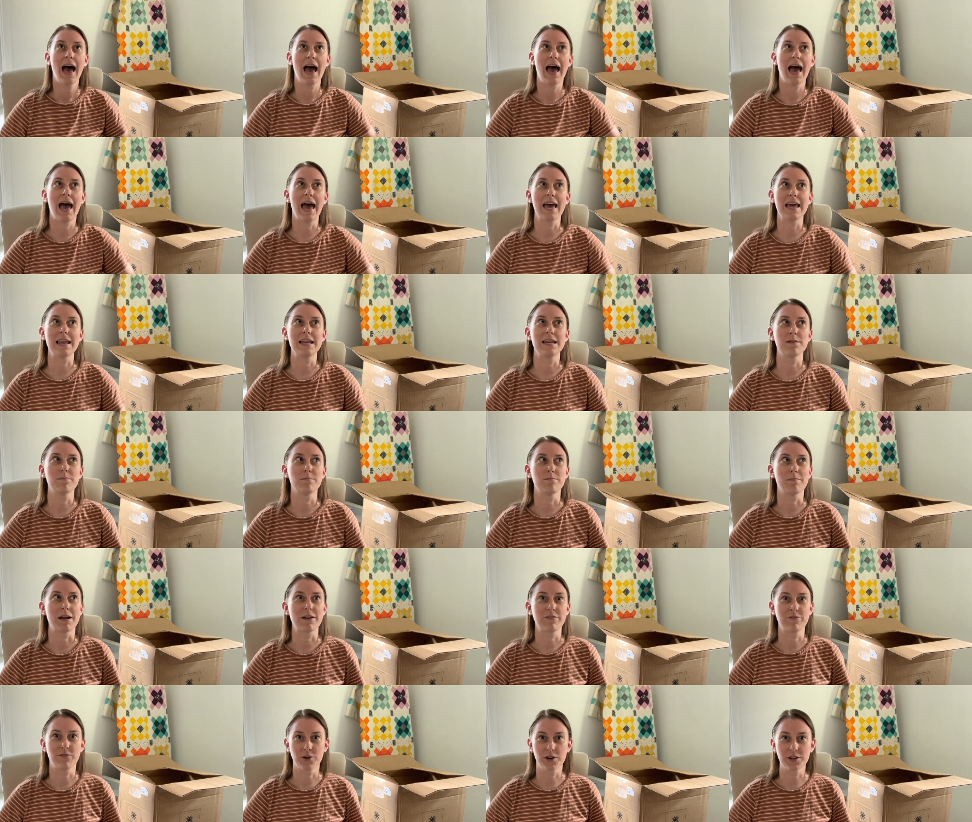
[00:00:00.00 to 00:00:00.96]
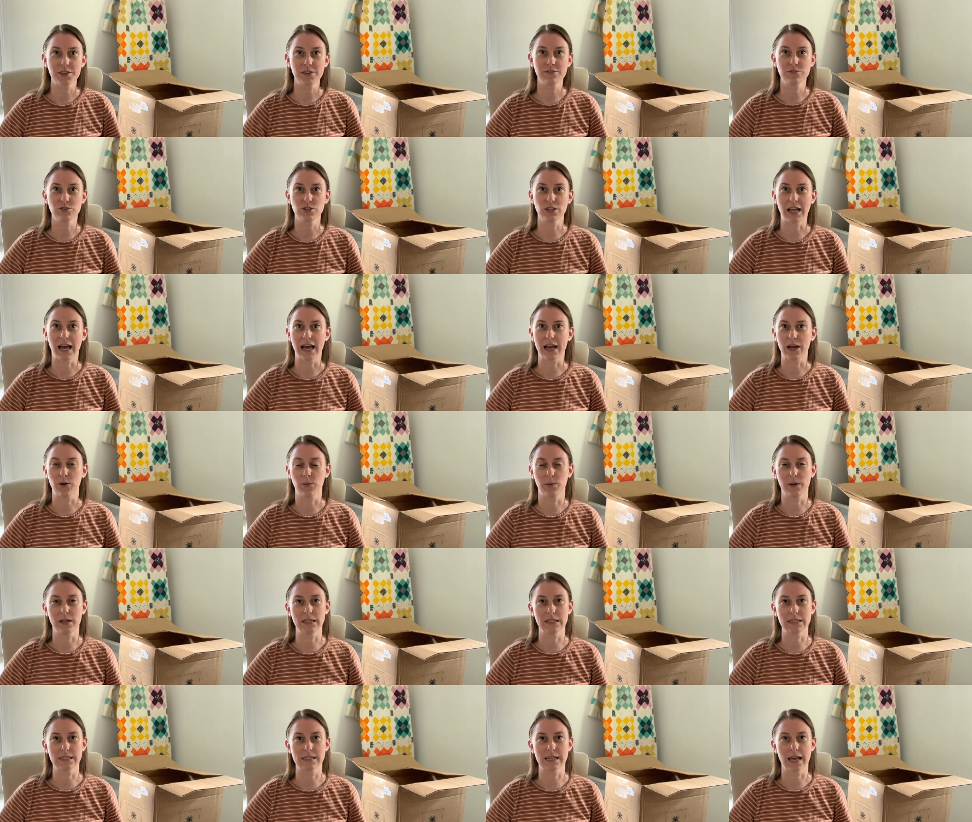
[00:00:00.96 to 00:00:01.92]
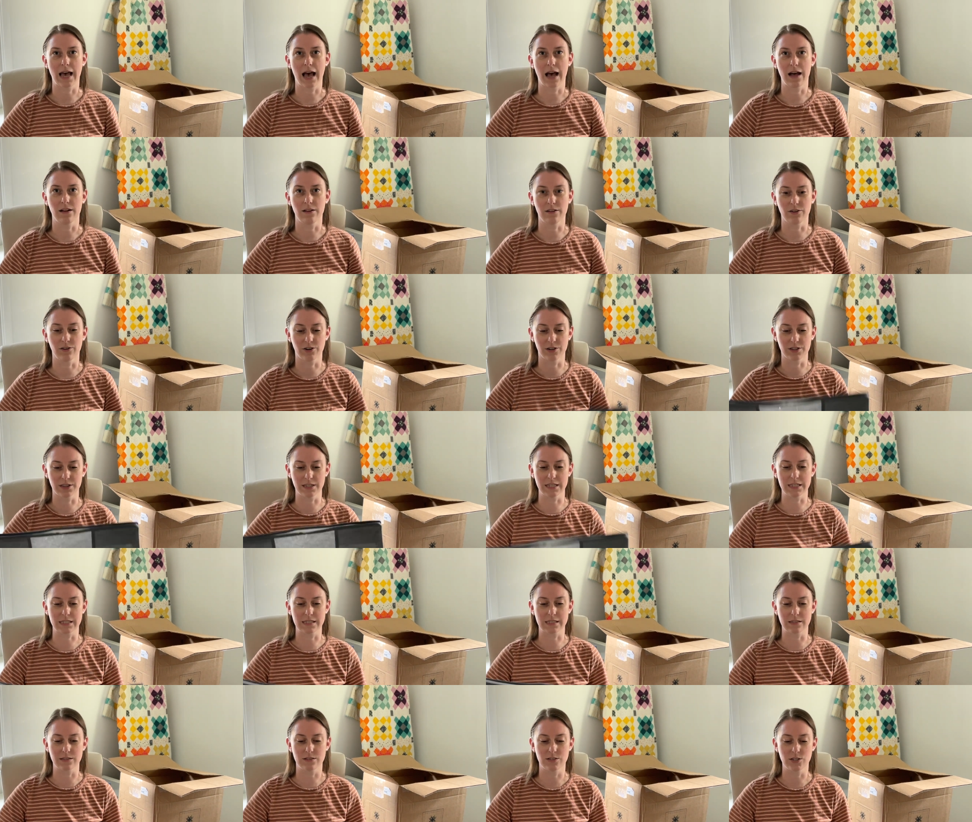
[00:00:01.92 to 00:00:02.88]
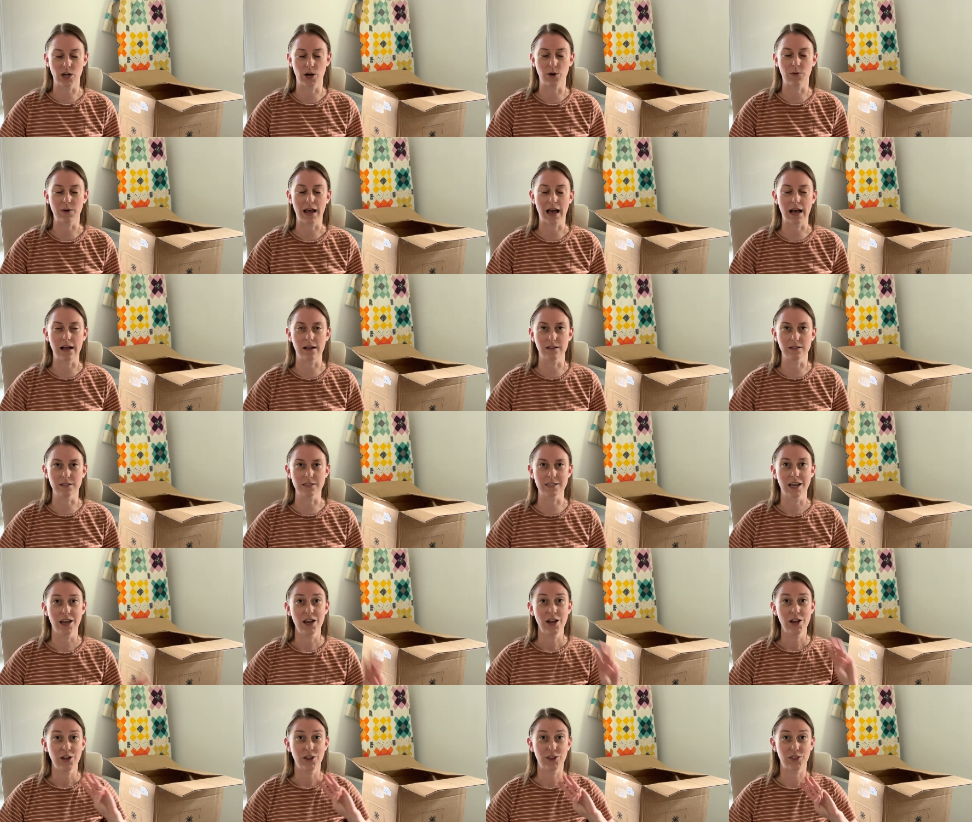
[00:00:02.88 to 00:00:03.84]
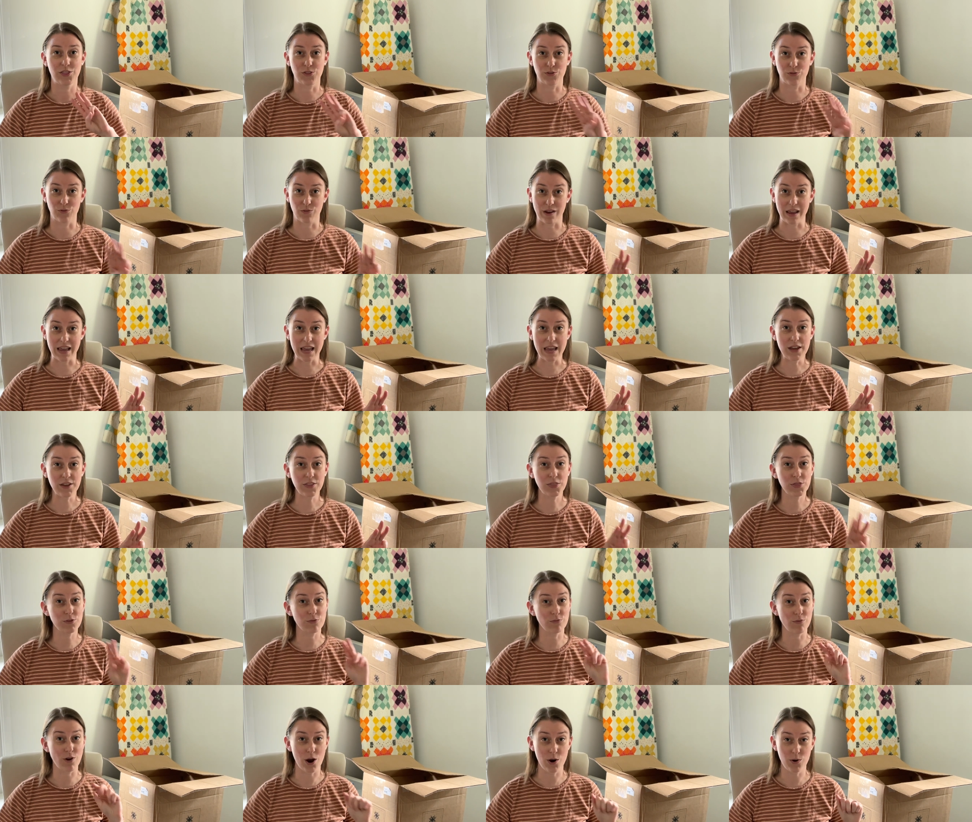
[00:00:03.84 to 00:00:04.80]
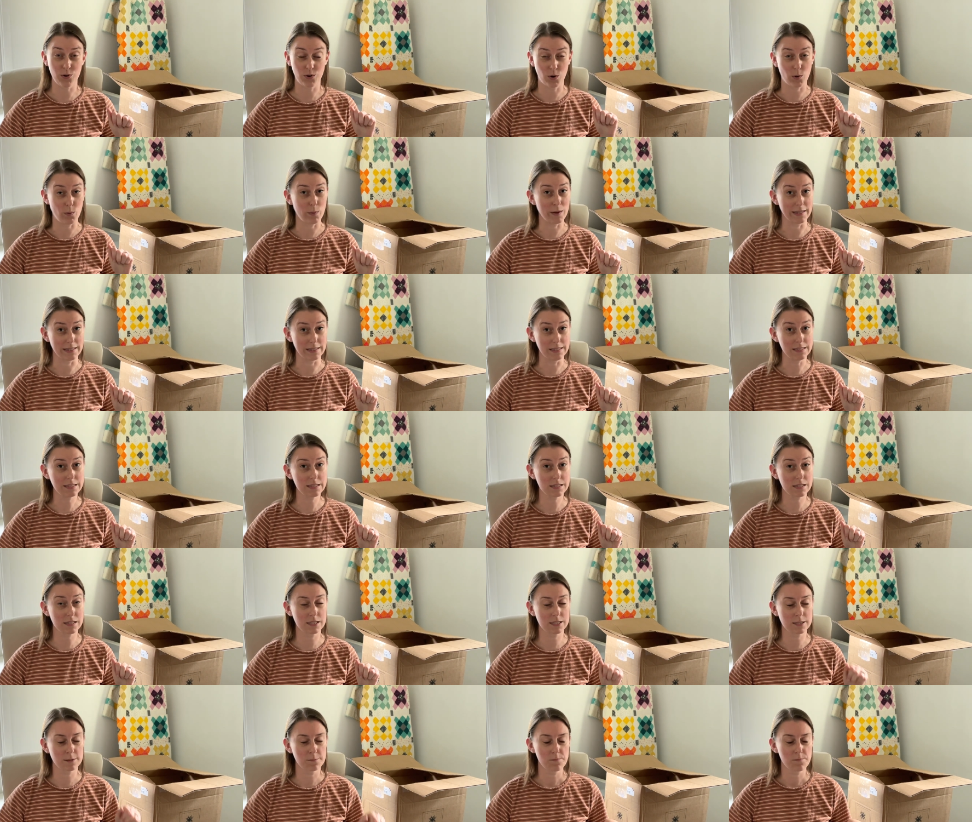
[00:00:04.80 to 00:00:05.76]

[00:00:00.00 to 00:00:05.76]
And my 4th of July quilts this tote held 3 throw quilts